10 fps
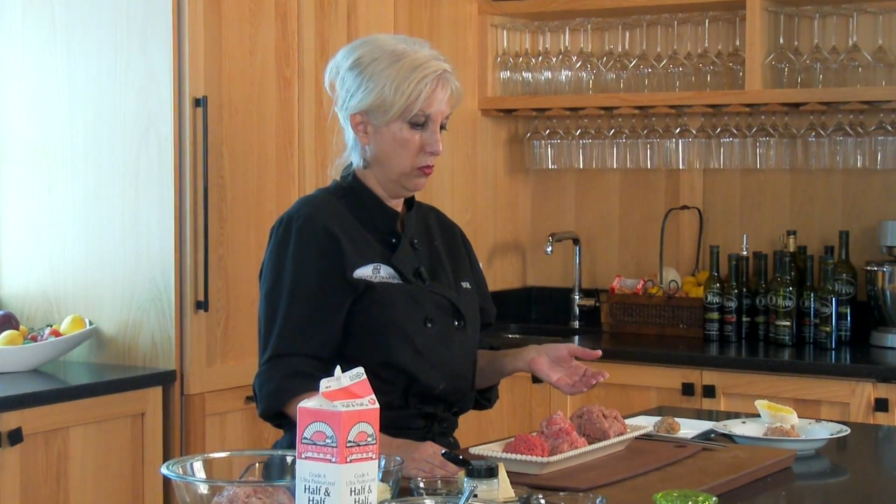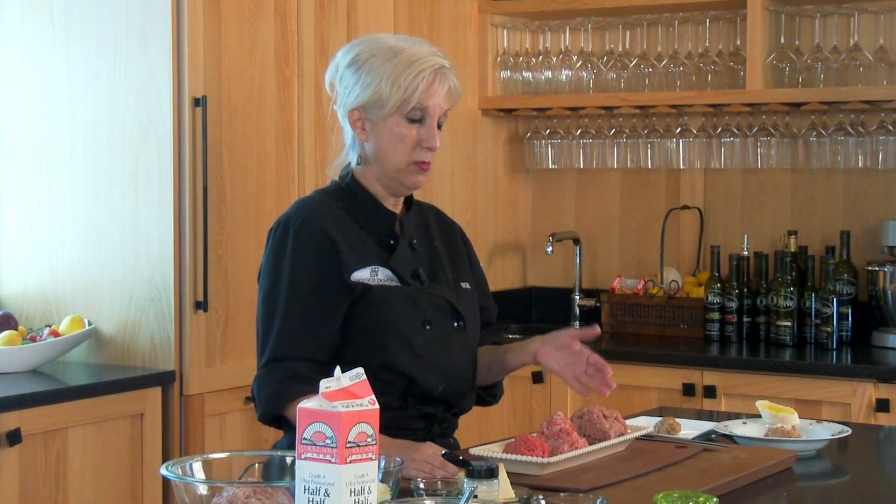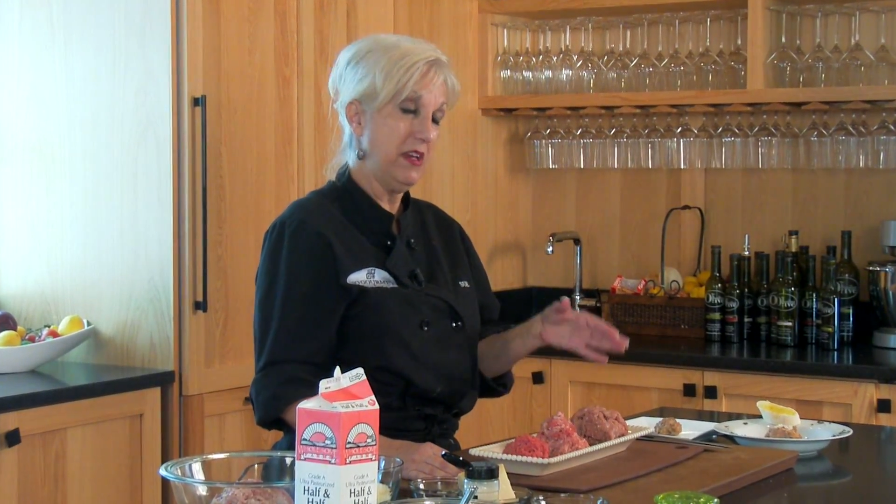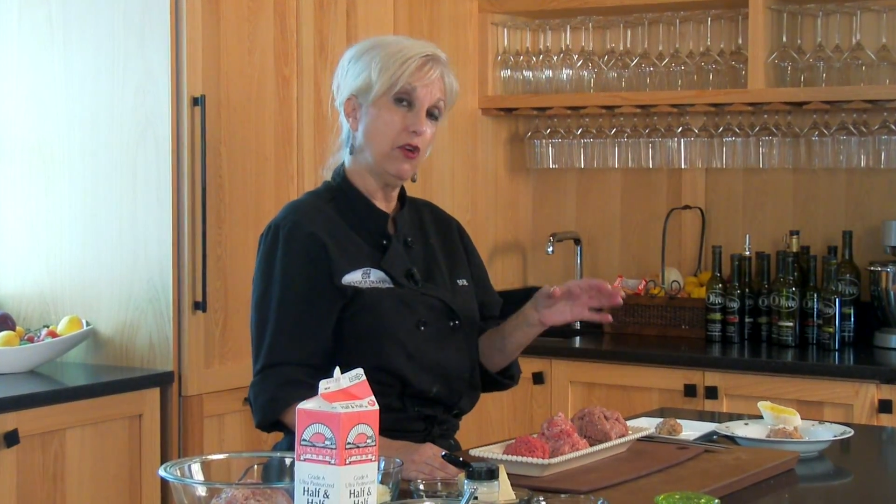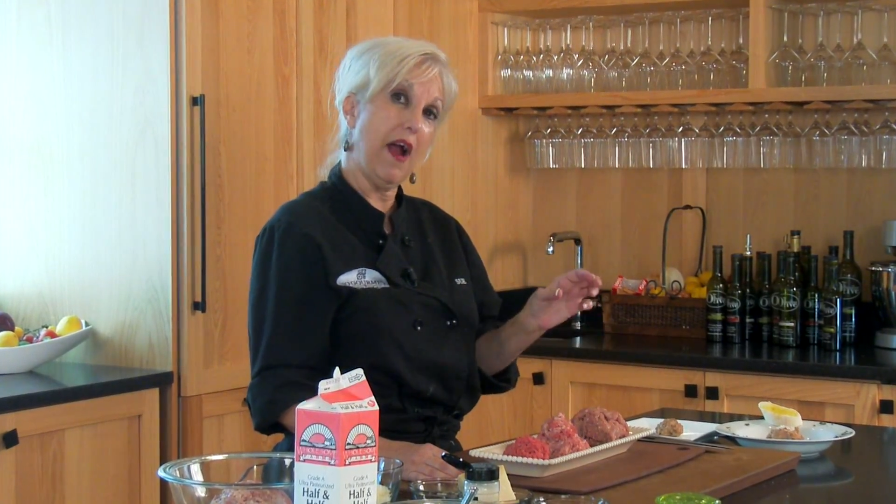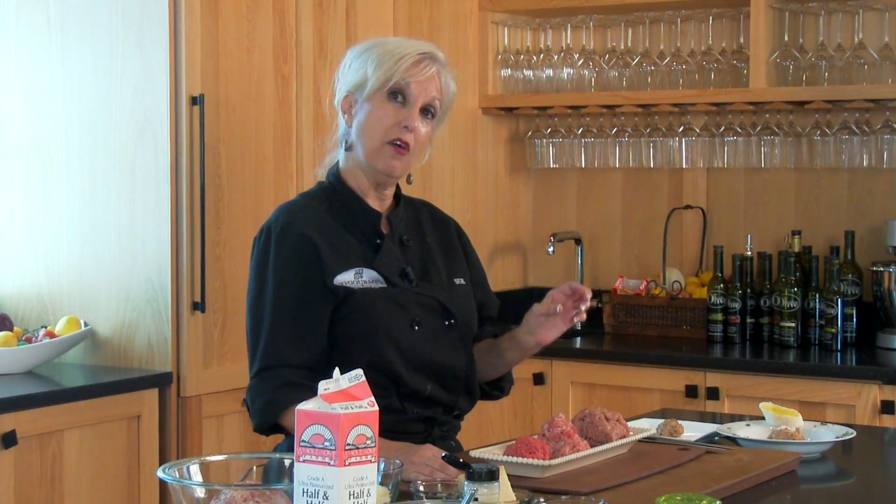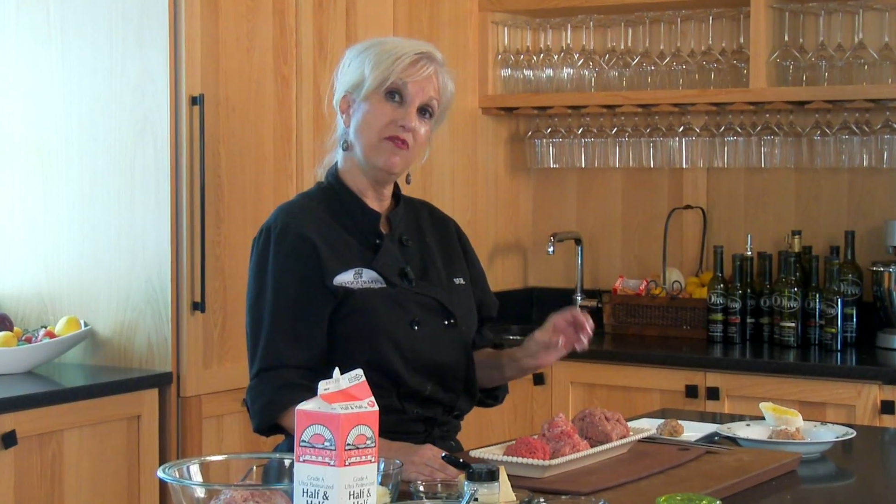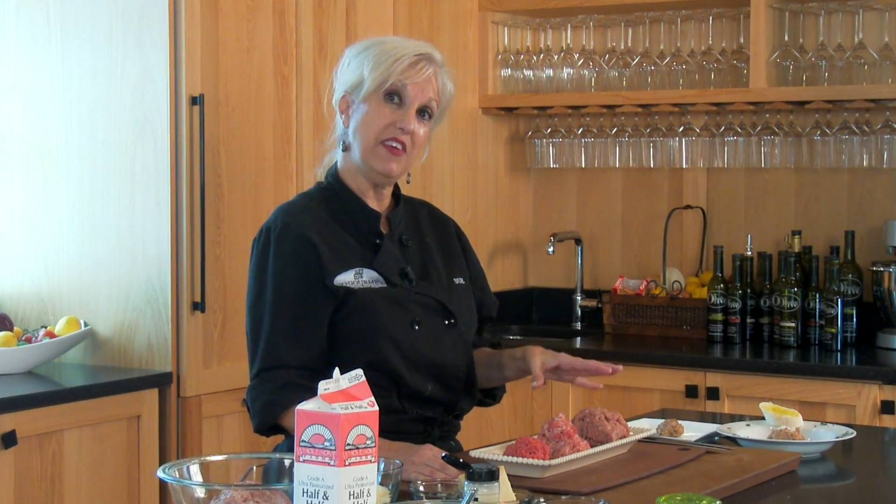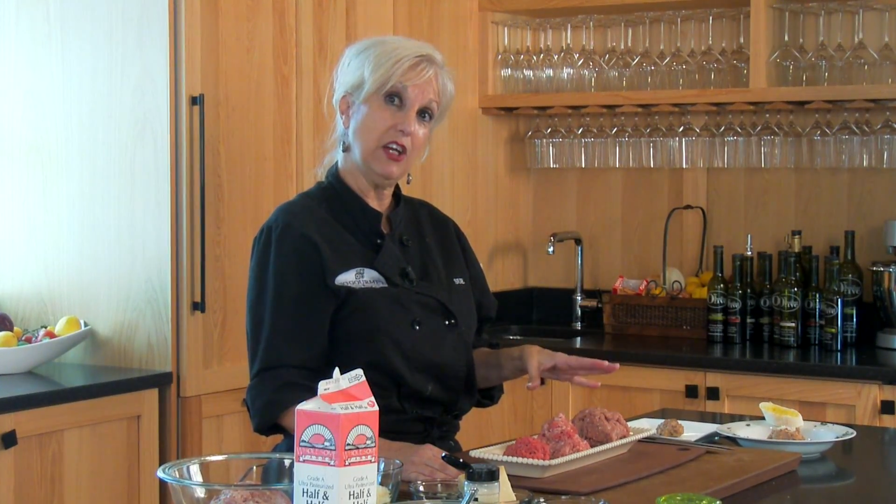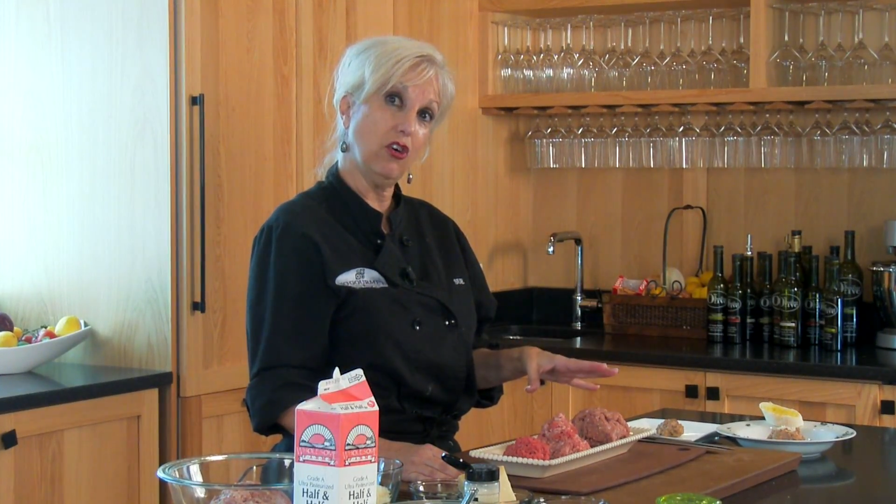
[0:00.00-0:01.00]
would be
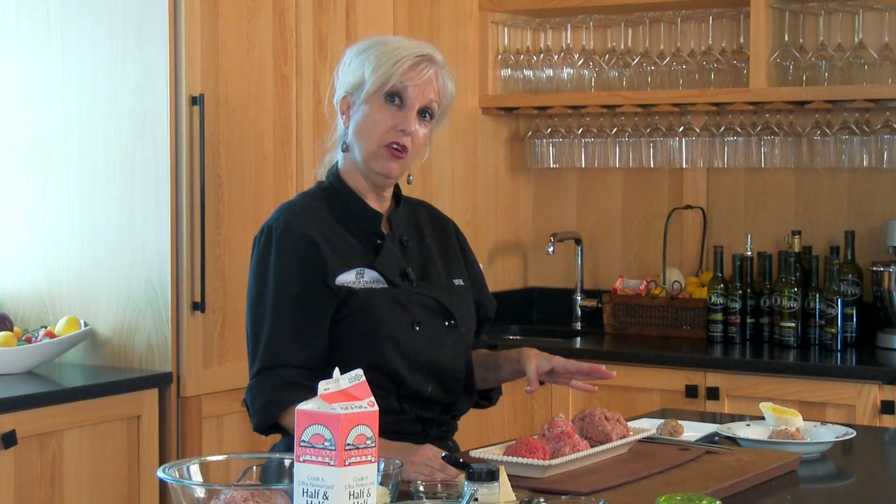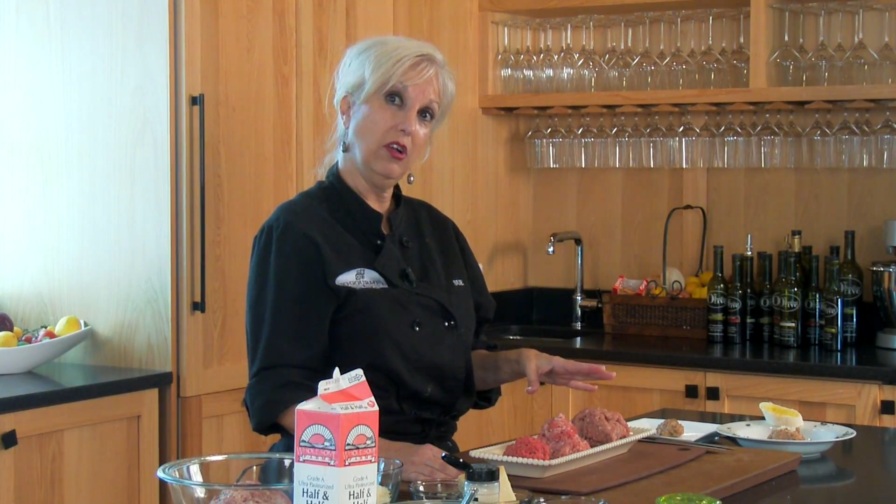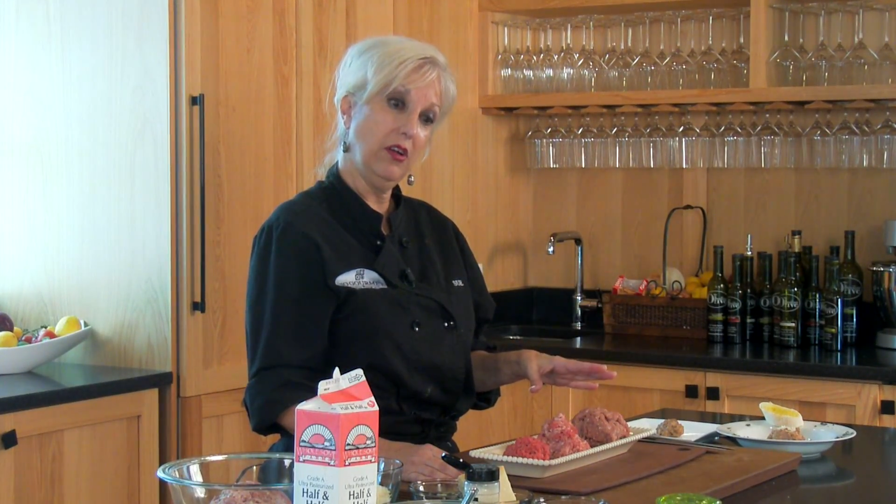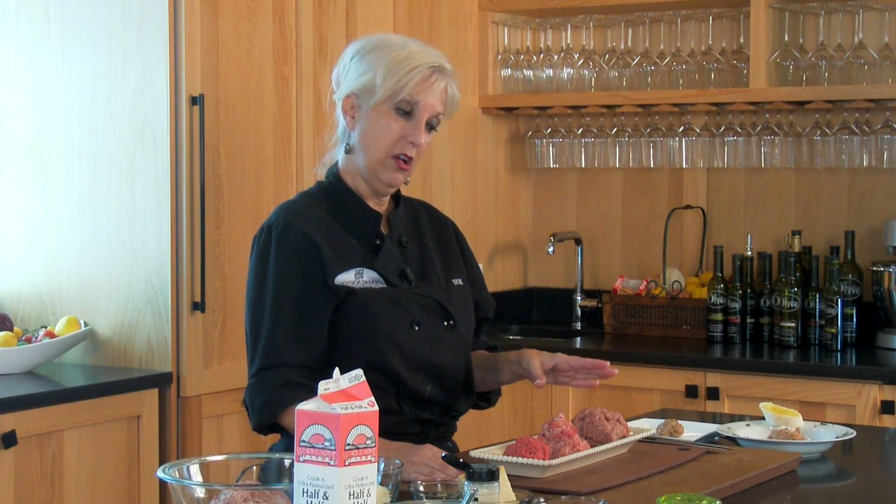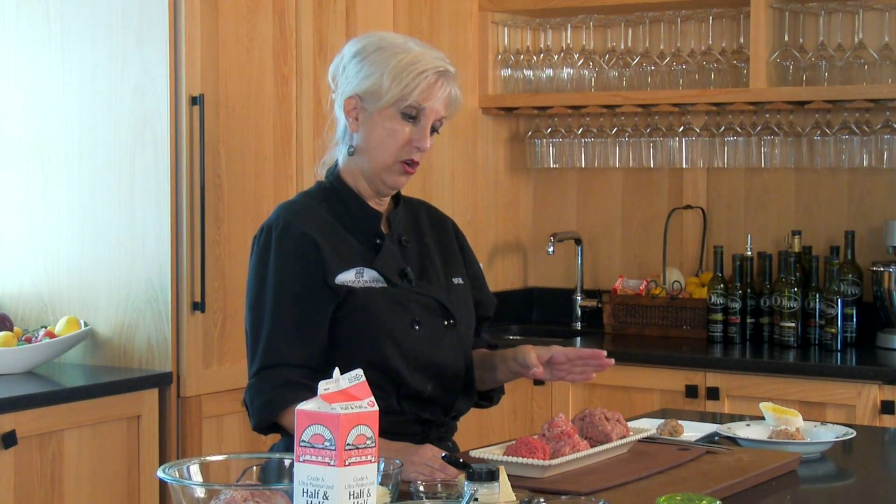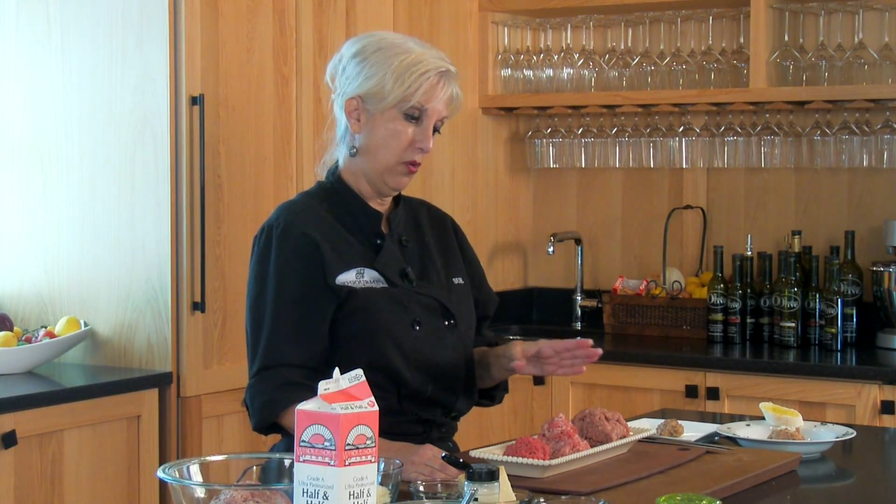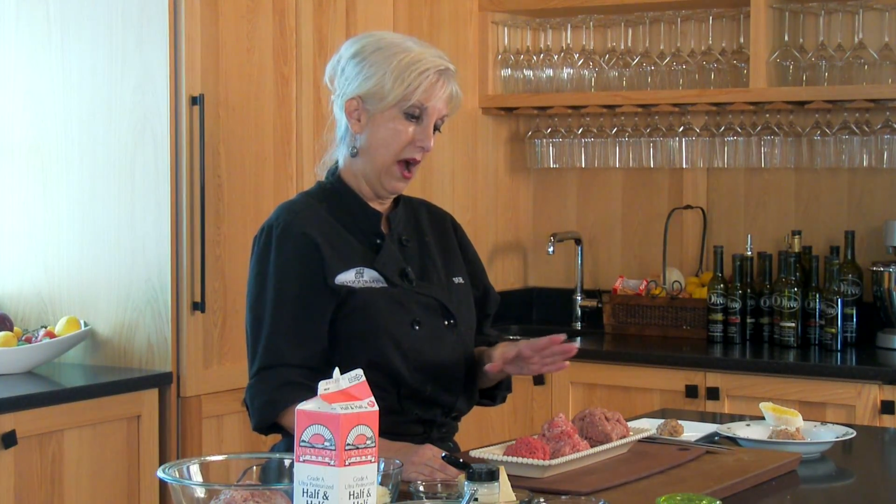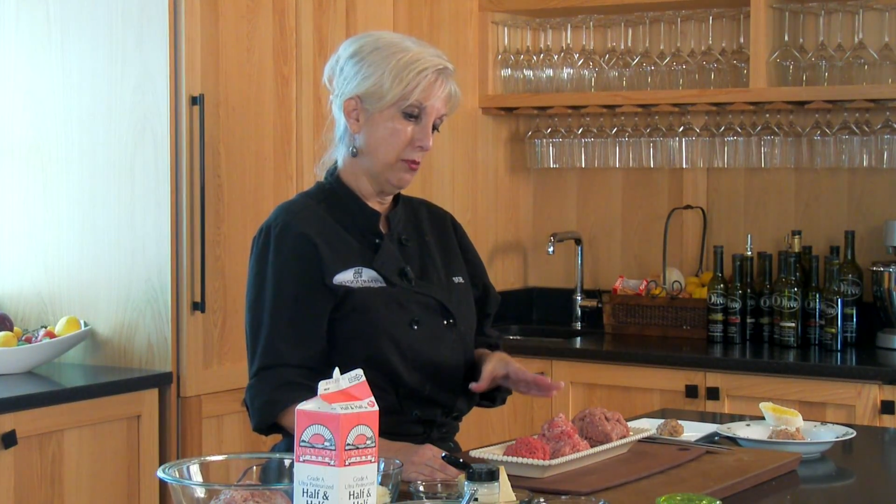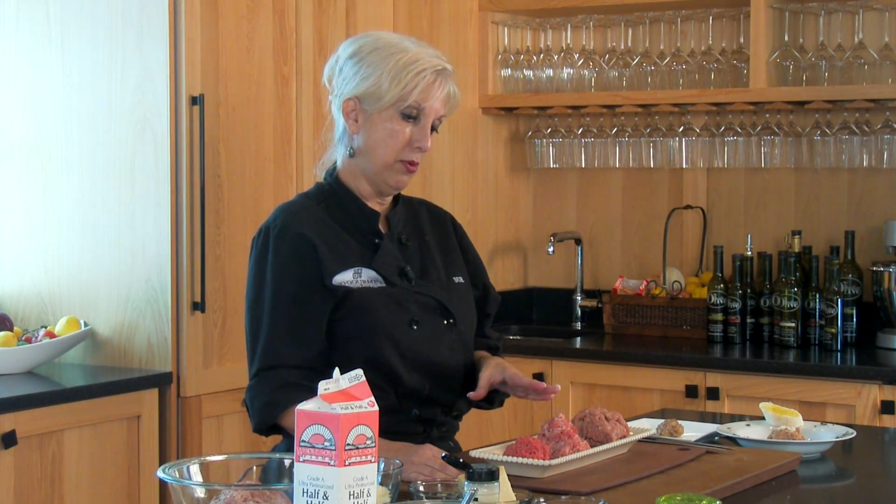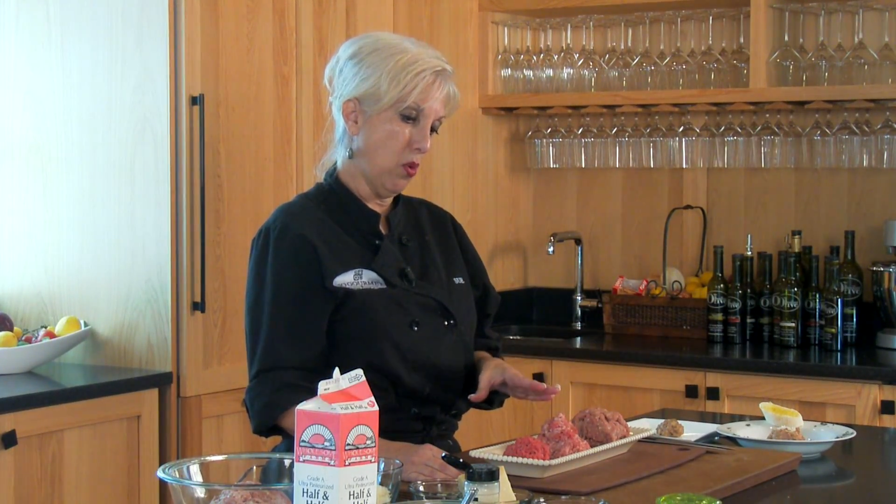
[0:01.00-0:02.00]
ground veal, ground